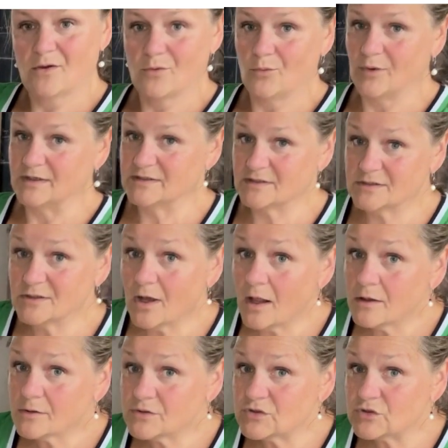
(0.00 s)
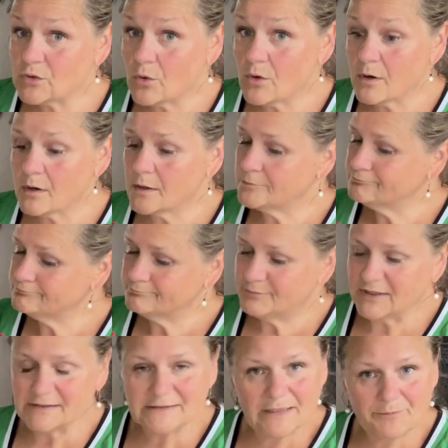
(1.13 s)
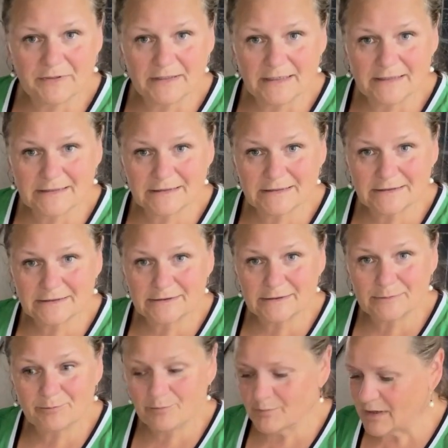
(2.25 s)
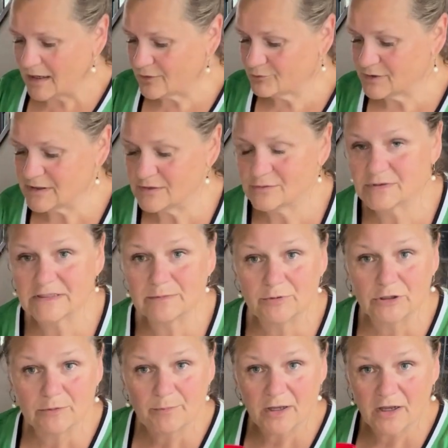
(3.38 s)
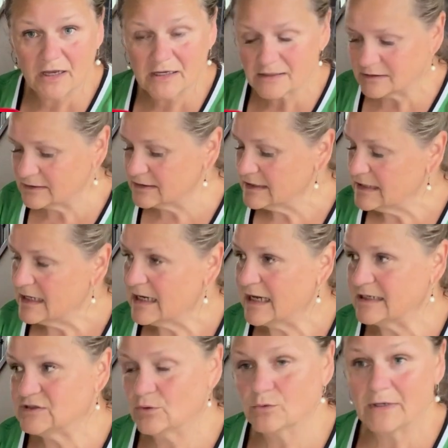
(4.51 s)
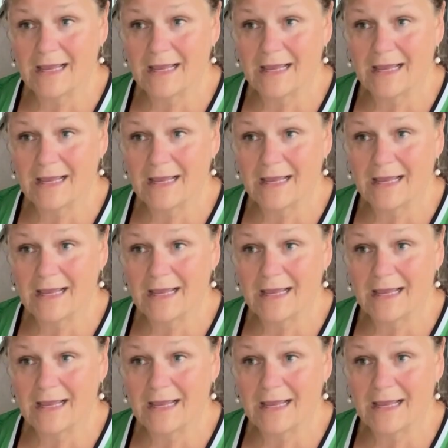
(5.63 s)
Went to the dollar store, picked up a nice little reusable bottle. I don't